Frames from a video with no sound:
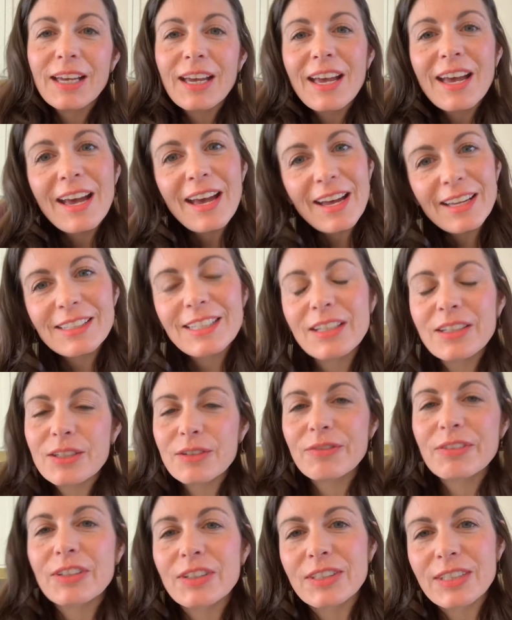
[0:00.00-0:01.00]
until you
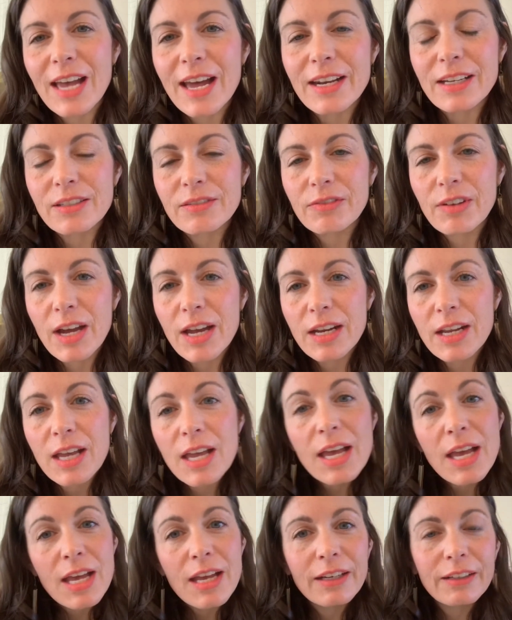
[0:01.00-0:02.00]
feel satisfied.
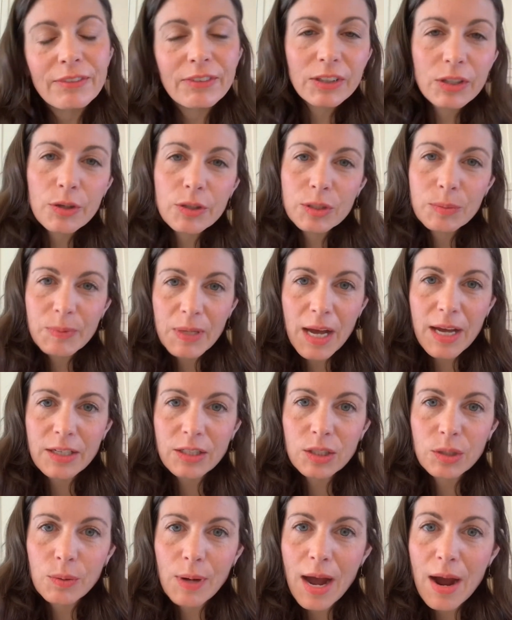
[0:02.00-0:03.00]
And if it goes beyond
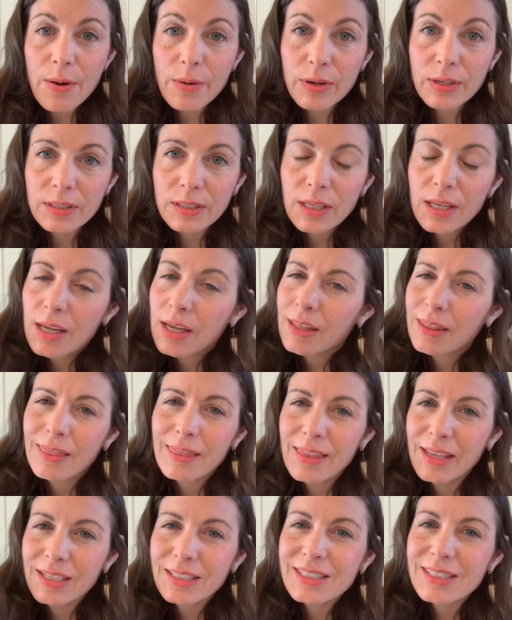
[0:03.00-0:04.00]
2 hours,
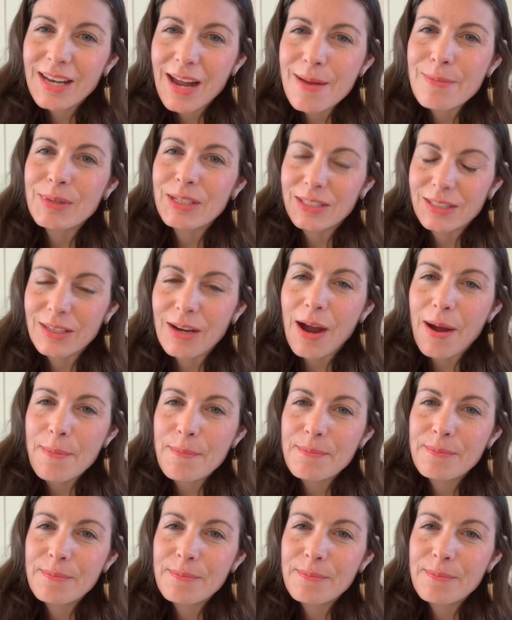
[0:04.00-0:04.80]
then it's time to stop.